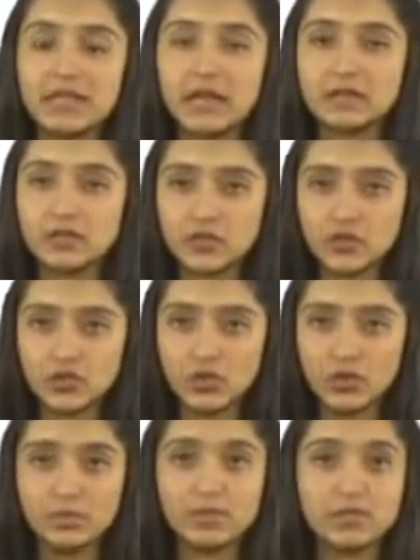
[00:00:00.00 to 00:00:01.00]
an
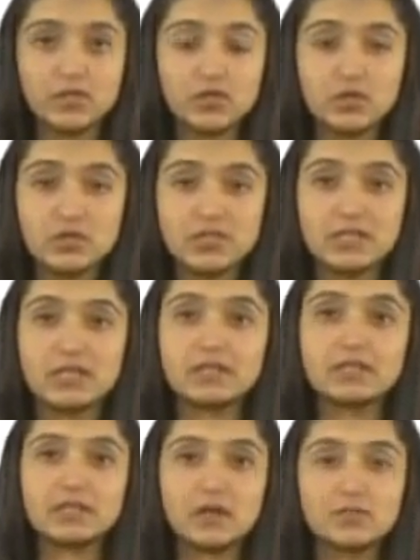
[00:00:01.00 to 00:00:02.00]
insurable interest in
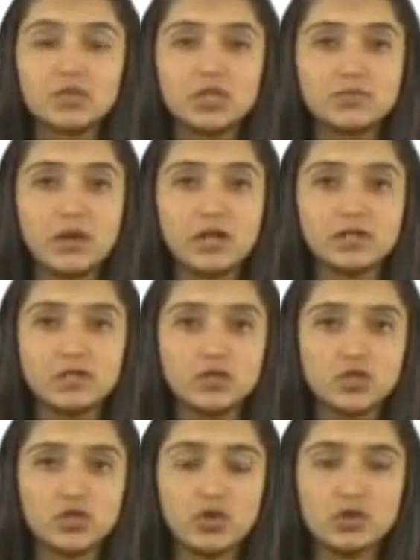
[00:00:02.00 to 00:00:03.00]
the subject matter
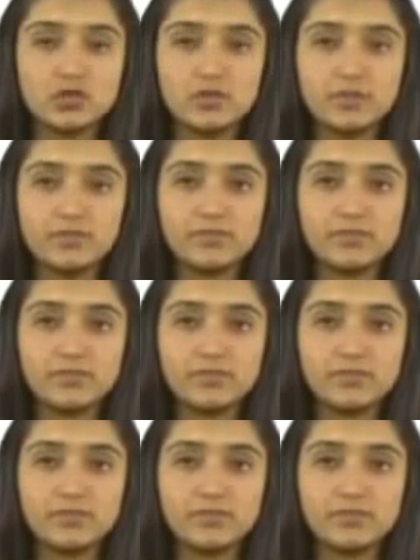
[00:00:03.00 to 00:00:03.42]
insured.